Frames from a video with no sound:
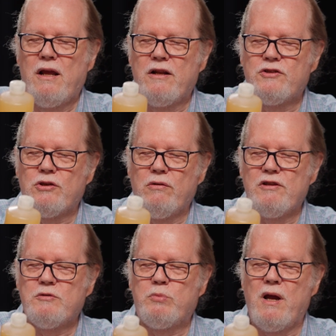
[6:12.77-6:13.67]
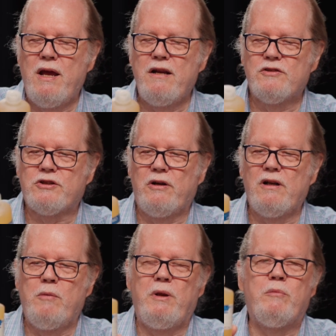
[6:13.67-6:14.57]
And so this brine is
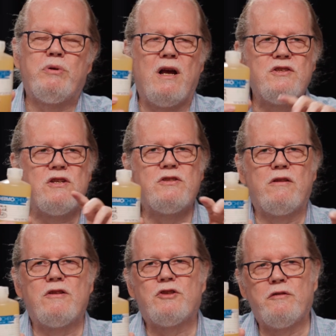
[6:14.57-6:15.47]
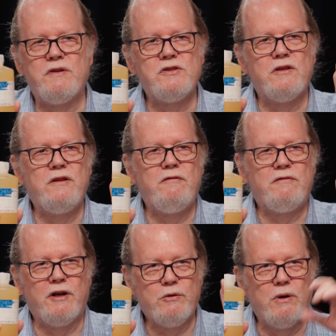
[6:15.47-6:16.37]
currently being processed at the surface and then
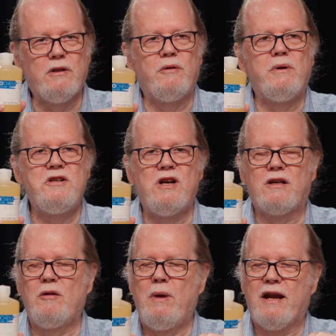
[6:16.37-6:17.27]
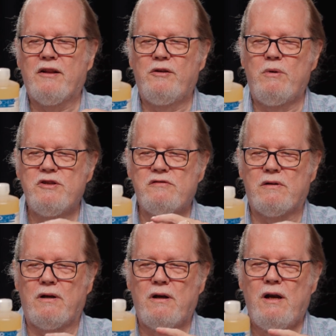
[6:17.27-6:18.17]
very quickly re-injected back in the
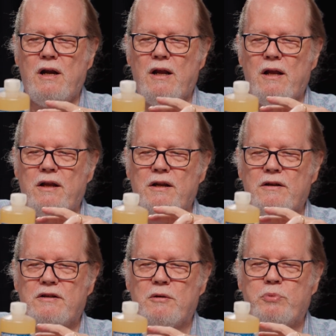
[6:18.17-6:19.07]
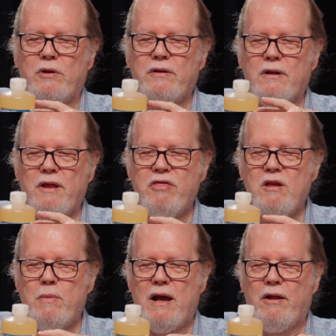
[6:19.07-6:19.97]
reservoir. To pull the
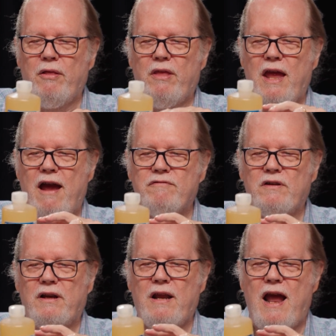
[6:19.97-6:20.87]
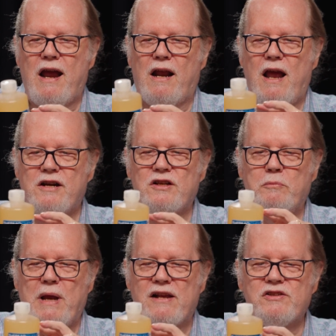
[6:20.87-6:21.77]
lithium out, they have to
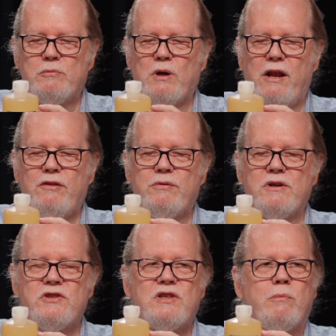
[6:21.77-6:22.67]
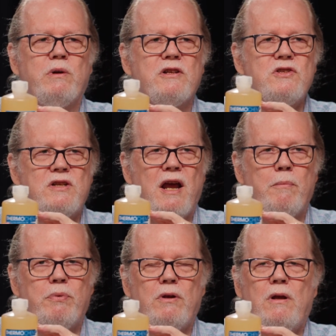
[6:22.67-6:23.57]
actually pass the brine through a separate step